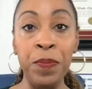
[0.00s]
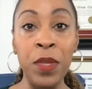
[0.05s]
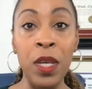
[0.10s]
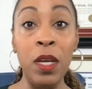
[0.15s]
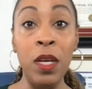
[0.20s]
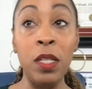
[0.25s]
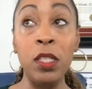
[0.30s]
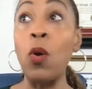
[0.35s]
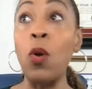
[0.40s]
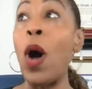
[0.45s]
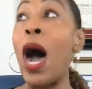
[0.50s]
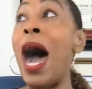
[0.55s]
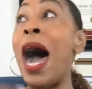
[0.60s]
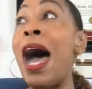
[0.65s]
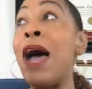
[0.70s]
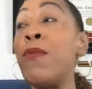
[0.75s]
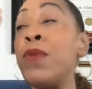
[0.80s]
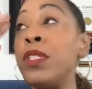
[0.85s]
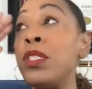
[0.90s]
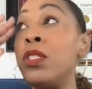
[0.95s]
So I
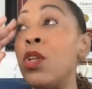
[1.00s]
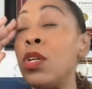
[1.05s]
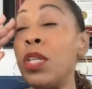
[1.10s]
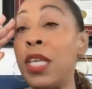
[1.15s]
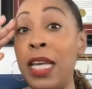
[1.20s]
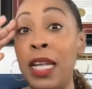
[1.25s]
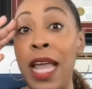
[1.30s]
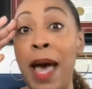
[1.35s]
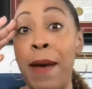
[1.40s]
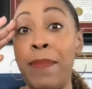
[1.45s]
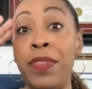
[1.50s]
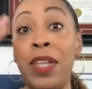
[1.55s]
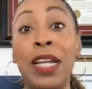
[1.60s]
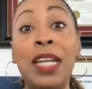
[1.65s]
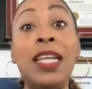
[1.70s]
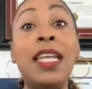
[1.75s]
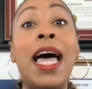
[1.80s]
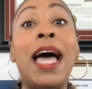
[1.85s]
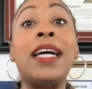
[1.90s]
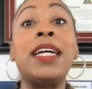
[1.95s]
was looking at the
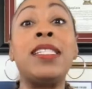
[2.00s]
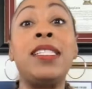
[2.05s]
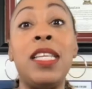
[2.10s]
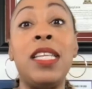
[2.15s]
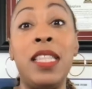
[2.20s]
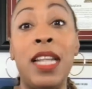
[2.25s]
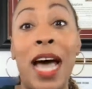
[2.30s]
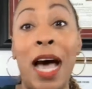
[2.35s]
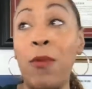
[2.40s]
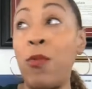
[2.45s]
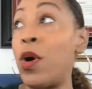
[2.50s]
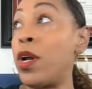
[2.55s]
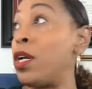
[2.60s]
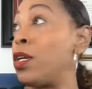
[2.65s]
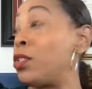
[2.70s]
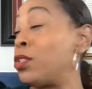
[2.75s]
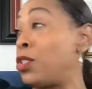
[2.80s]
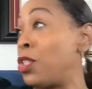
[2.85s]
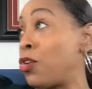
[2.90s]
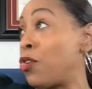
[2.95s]
legacy that I wanted
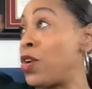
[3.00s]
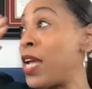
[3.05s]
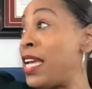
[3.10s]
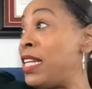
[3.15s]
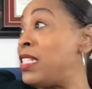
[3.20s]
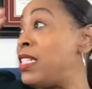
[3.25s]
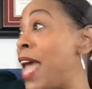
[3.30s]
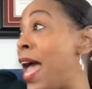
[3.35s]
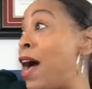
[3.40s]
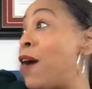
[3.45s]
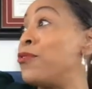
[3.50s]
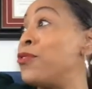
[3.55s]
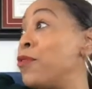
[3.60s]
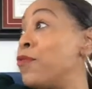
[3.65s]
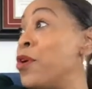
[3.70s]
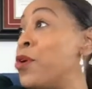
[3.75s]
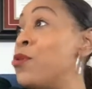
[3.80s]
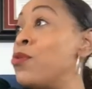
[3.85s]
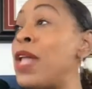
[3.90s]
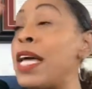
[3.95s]
to create down the
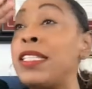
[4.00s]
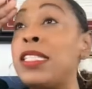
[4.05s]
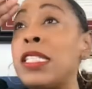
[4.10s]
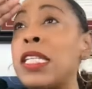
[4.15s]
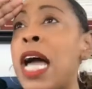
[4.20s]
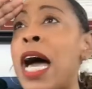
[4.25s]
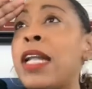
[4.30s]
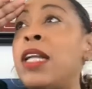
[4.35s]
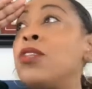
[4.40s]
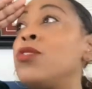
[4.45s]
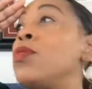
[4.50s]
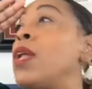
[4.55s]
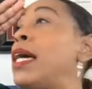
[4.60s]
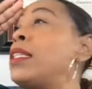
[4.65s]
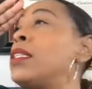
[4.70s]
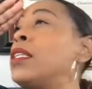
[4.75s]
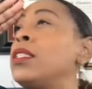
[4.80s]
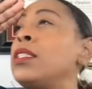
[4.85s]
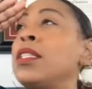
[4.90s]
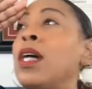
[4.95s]
road, like just kind of do like
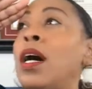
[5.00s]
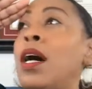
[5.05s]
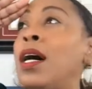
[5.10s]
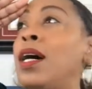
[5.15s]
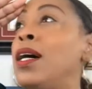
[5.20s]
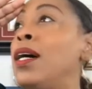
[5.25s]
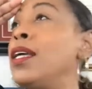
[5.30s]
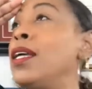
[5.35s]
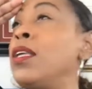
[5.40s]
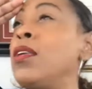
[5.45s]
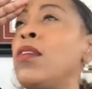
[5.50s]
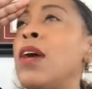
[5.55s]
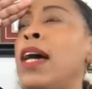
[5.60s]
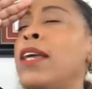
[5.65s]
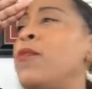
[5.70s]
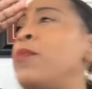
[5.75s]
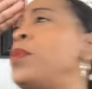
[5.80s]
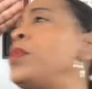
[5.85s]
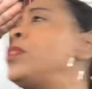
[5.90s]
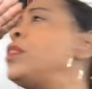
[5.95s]
this, y'all. You know how you
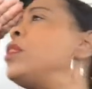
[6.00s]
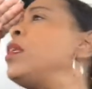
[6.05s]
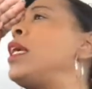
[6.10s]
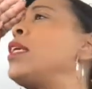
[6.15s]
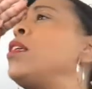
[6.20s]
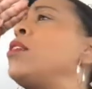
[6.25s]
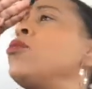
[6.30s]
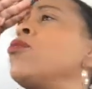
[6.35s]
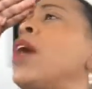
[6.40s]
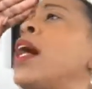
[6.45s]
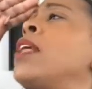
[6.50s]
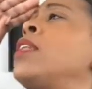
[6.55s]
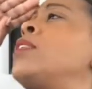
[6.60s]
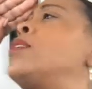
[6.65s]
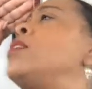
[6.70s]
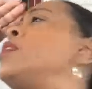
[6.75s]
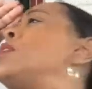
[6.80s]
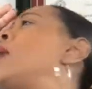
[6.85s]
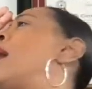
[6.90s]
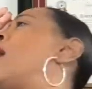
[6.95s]
put your, like you're trying to
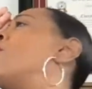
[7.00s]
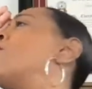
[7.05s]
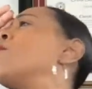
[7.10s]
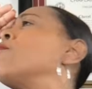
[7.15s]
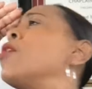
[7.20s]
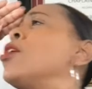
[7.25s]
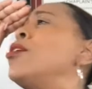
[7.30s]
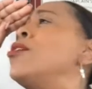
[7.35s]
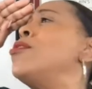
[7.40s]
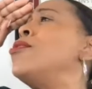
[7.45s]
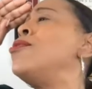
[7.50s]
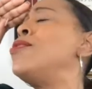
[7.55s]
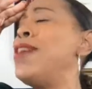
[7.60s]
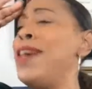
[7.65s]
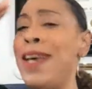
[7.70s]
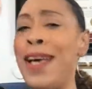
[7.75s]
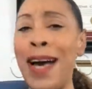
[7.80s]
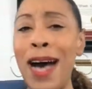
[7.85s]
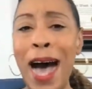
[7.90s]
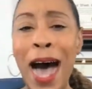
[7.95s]
see down the road.
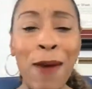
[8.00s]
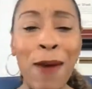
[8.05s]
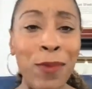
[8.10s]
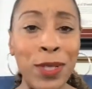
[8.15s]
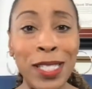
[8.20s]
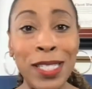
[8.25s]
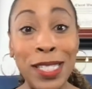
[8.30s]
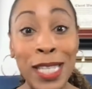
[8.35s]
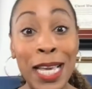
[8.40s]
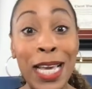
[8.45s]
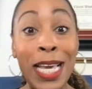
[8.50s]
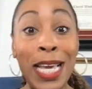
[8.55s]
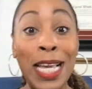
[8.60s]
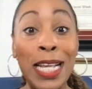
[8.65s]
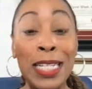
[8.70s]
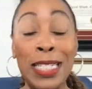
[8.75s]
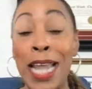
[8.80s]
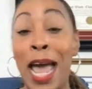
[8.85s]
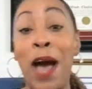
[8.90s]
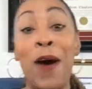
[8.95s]
I was
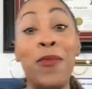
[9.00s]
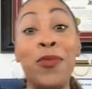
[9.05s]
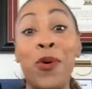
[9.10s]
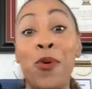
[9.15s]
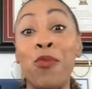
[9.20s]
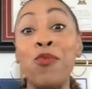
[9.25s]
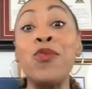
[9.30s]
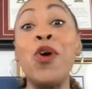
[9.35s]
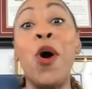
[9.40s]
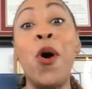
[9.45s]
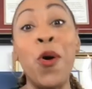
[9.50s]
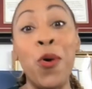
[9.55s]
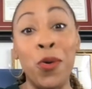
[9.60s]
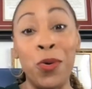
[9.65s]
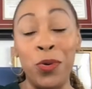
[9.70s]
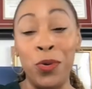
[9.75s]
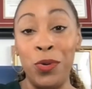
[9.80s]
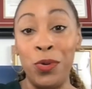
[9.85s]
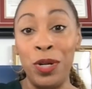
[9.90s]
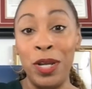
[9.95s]
seeing down the
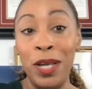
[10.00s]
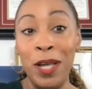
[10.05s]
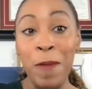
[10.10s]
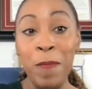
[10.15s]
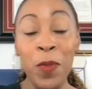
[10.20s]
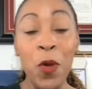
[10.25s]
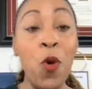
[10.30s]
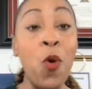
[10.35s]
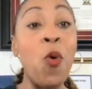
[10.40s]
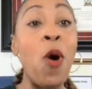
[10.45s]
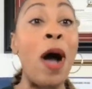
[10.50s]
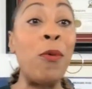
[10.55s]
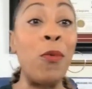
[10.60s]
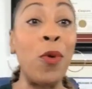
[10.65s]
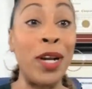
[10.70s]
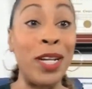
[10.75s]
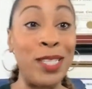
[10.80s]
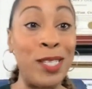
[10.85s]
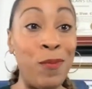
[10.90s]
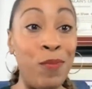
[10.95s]
road who I
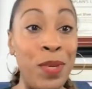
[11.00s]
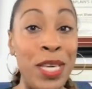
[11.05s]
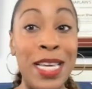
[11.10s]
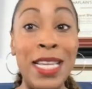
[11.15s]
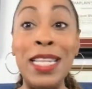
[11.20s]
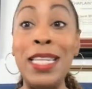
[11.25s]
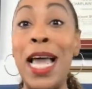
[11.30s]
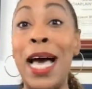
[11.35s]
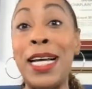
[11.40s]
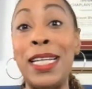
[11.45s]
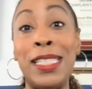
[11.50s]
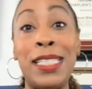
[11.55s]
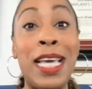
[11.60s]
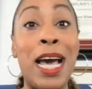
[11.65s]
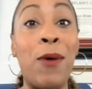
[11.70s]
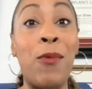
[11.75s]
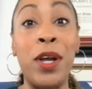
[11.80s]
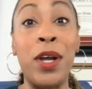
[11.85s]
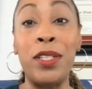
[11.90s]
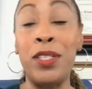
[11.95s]
wanted to be, legacy I
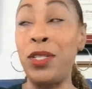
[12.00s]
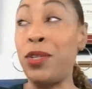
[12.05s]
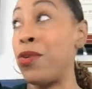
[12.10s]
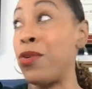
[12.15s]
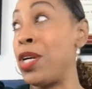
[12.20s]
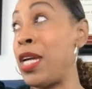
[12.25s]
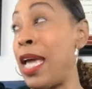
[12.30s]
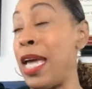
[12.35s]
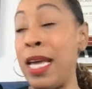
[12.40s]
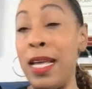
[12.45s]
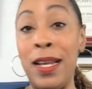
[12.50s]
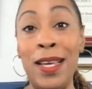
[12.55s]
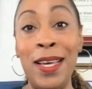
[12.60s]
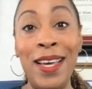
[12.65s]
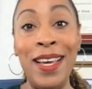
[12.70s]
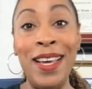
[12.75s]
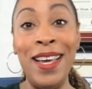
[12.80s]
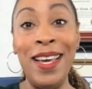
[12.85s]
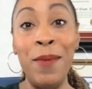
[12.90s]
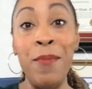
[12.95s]
wanted to create,
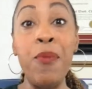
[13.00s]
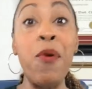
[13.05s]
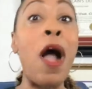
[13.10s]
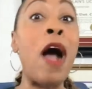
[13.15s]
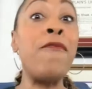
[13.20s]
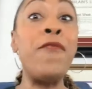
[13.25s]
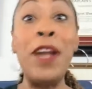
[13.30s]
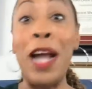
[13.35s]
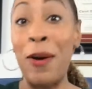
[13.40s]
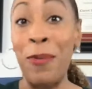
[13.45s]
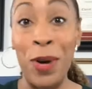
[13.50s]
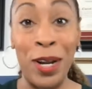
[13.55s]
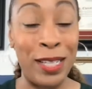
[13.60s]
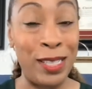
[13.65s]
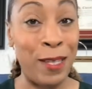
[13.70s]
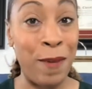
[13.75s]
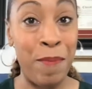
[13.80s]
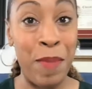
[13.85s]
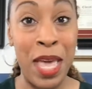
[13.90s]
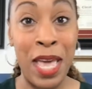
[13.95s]
profit I wanted
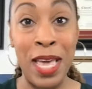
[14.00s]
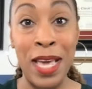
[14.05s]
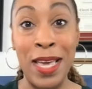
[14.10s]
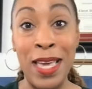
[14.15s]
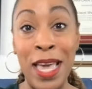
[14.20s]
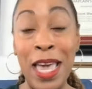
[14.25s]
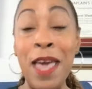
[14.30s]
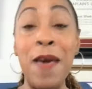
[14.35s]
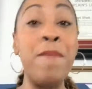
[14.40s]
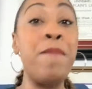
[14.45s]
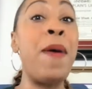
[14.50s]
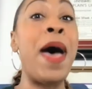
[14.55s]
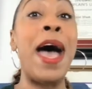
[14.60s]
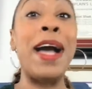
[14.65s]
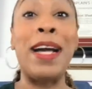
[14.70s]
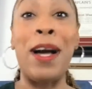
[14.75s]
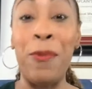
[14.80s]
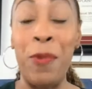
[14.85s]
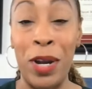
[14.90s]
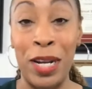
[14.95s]
to make, impact
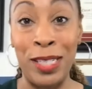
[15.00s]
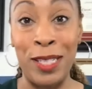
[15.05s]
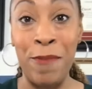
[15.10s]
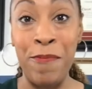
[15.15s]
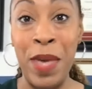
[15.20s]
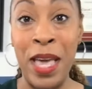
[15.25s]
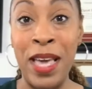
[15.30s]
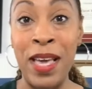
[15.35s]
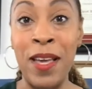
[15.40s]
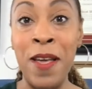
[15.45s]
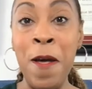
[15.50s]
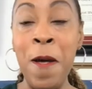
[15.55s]
I wanted to make.